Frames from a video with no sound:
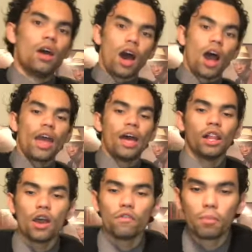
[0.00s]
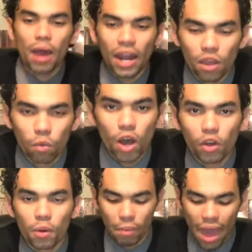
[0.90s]
All right, hello everybody, and
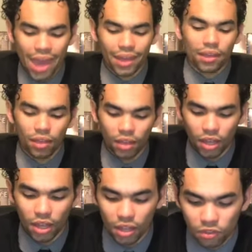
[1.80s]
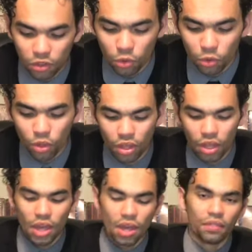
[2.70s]
welcome back uh,
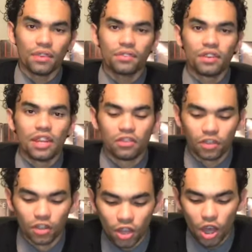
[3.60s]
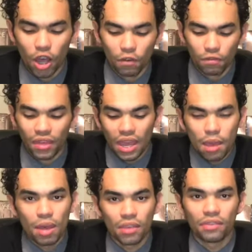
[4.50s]
to this edition of the
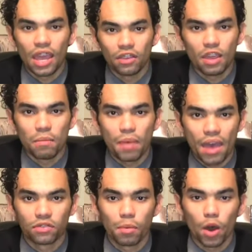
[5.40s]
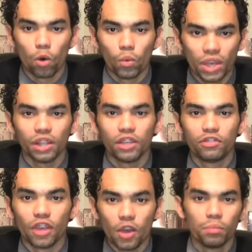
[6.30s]
MSAHA Basketball Weekly
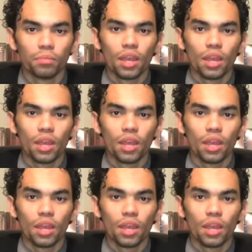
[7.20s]
Show.